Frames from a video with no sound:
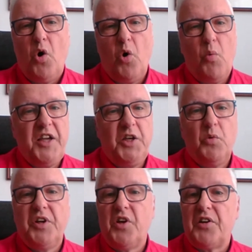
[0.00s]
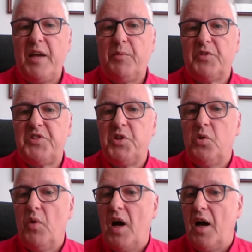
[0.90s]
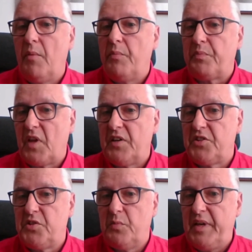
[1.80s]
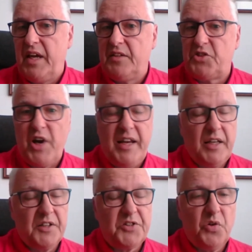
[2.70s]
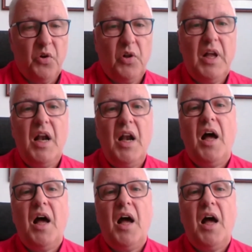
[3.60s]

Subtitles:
or where you were not able to be trading at all.